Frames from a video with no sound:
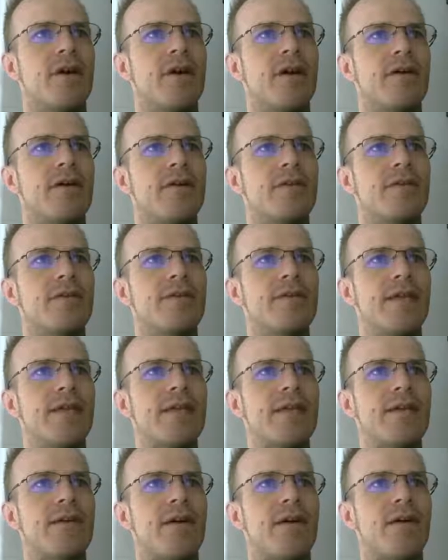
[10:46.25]

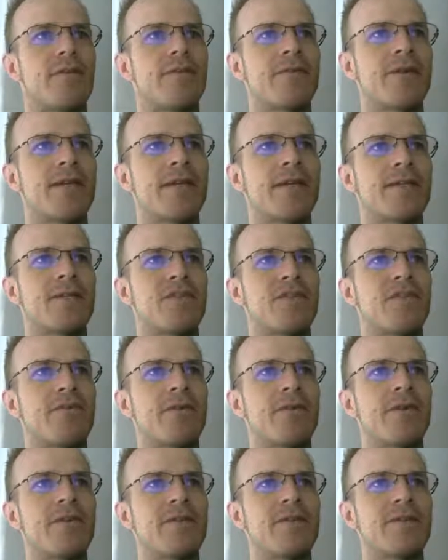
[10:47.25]
data already has
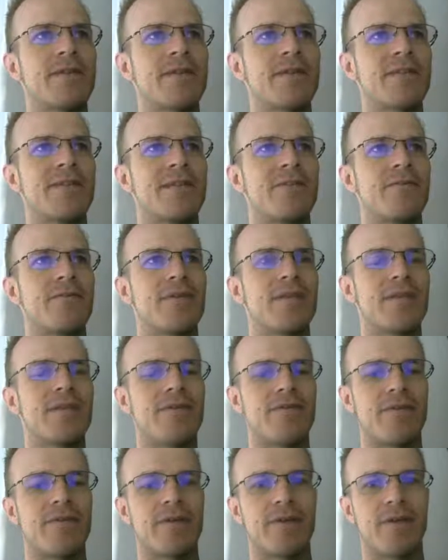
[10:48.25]
263
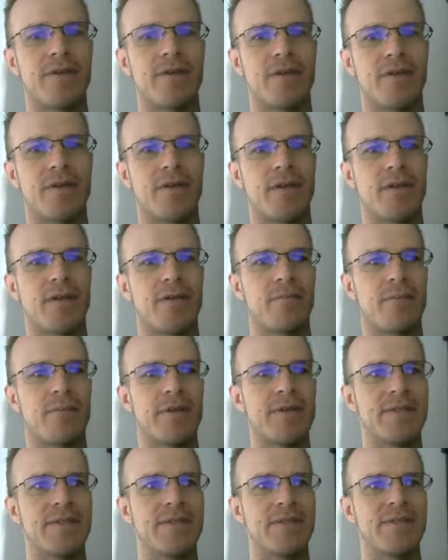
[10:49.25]
different
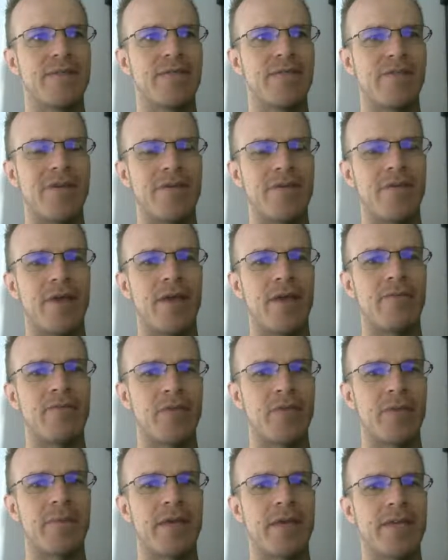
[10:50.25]
pieces of
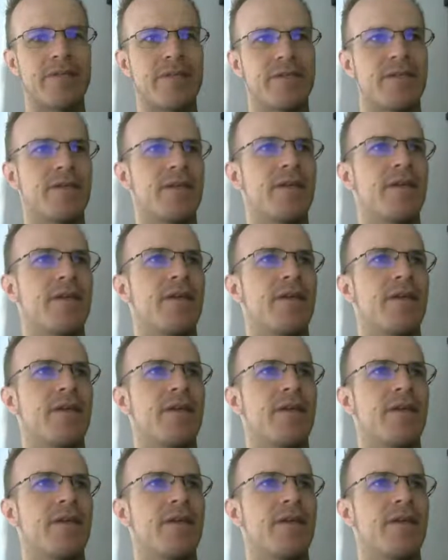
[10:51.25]
information.